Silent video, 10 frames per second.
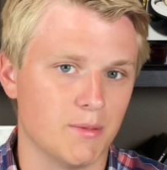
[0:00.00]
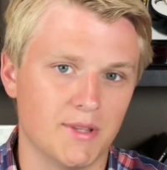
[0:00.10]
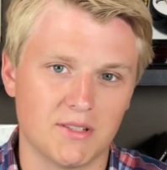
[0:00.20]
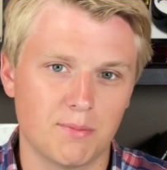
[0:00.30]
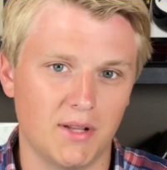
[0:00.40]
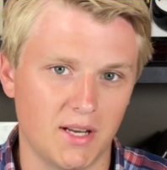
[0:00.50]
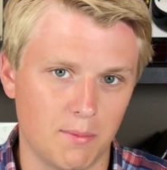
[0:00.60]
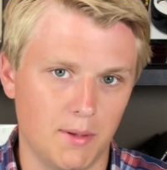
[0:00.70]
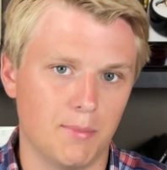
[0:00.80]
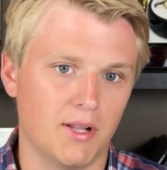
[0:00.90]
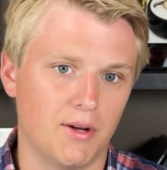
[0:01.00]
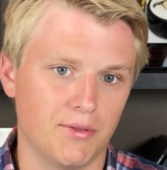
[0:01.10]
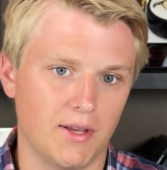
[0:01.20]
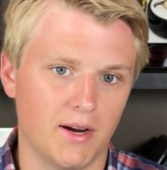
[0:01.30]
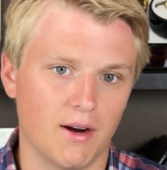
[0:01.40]
I mean, there's plenty of people
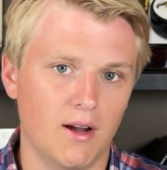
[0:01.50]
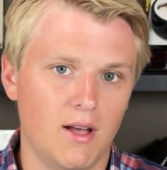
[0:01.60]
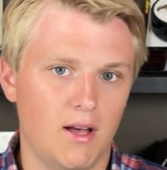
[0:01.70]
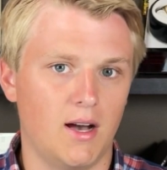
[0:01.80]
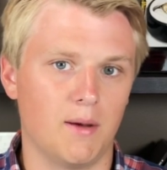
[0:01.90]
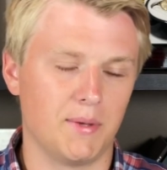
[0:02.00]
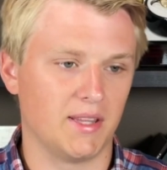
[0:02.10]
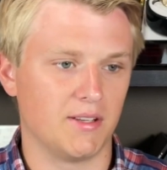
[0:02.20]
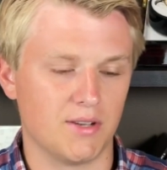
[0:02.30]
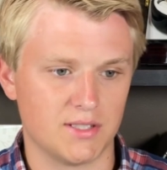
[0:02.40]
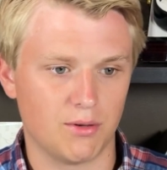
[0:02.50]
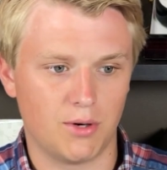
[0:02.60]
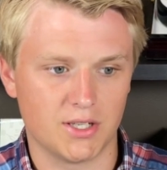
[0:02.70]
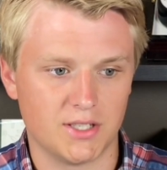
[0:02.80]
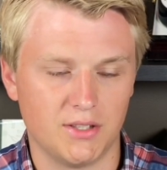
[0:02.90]
out there, being that you guys are
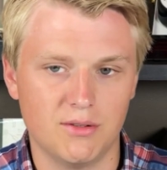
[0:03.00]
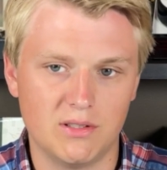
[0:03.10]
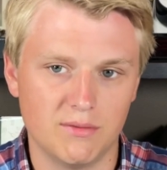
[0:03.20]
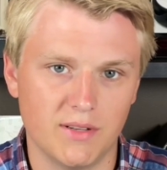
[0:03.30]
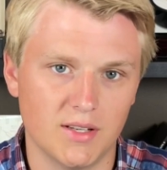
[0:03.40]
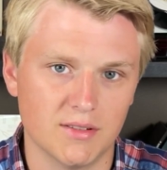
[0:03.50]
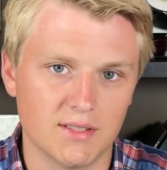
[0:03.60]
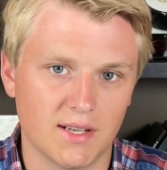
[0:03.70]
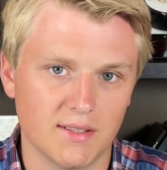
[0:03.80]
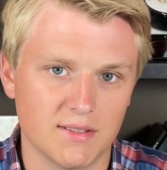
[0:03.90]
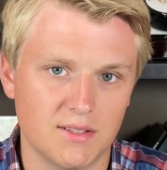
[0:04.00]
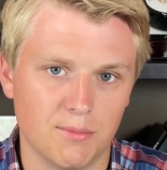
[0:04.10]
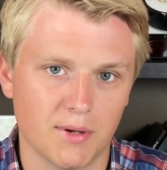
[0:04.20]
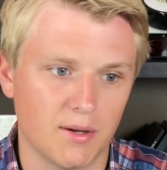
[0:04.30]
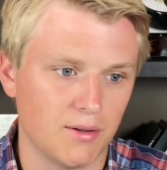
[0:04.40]
watching YouTube videos on this, you
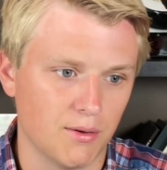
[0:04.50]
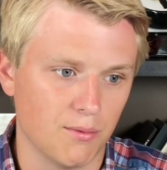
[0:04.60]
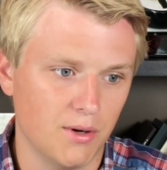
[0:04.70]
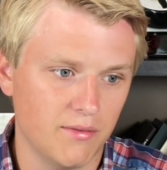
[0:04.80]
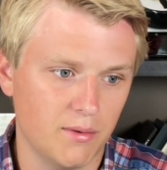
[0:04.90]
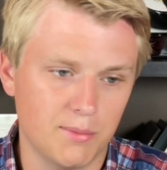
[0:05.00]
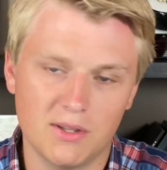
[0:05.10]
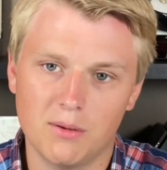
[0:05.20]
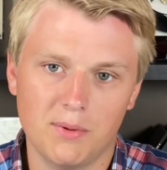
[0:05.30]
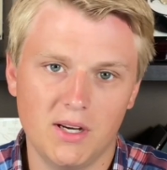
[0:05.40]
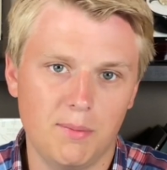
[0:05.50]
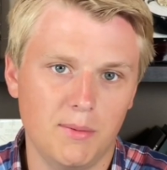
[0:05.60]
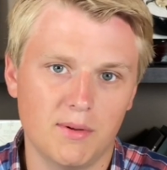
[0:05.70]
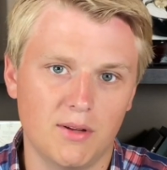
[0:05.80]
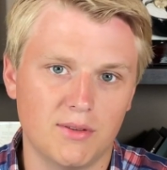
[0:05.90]
are one of them, but there are plenty of
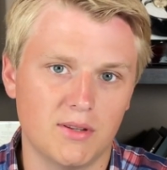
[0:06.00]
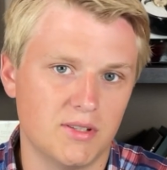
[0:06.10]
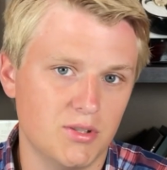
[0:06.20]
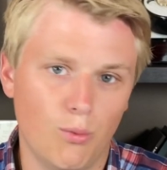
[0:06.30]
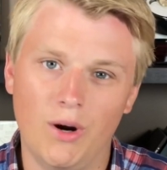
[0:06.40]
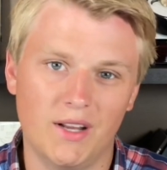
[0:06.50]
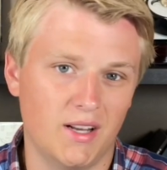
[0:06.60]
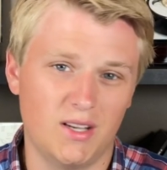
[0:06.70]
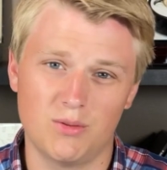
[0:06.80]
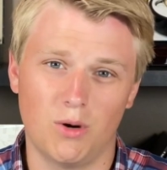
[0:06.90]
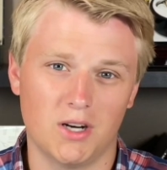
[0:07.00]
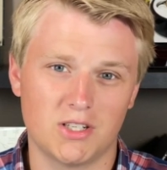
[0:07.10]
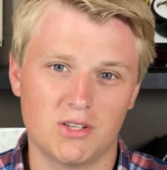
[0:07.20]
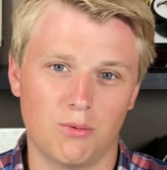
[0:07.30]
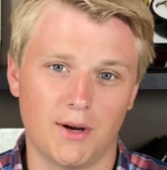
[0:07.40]
people out there that just want a nice
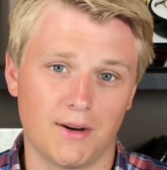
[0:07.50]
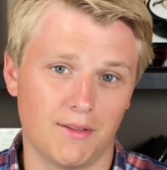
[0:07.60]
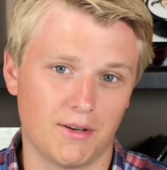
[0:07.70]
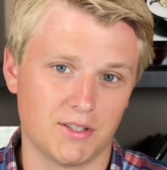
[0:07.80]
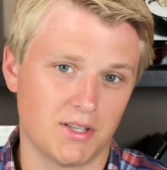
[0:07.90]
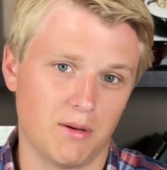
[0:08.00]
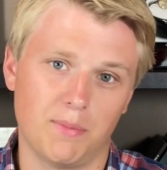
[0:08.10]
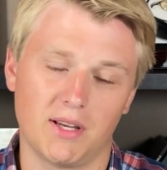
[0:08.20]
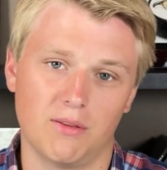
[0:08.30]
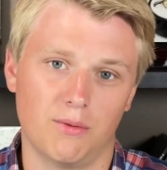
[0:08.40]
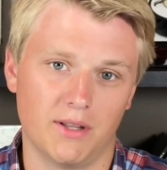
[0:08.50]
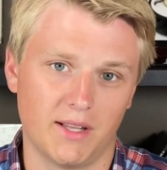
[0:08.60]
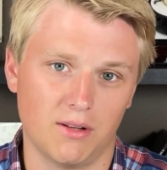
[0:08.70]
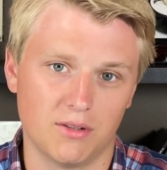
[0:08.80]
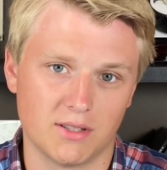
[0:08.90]
watch to wear, and they're just going to pick the one
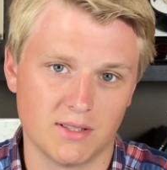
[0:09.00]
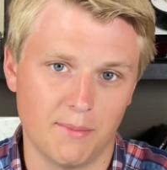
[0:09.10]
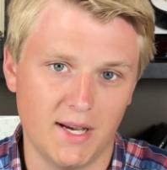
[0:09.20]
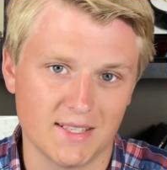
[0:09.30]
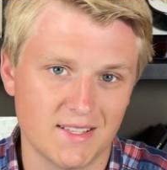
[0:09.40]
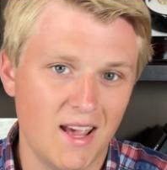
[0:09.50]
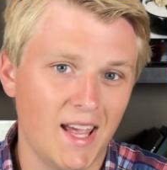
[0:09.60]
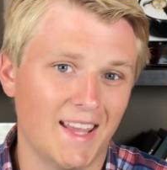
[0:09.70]
that looks the best.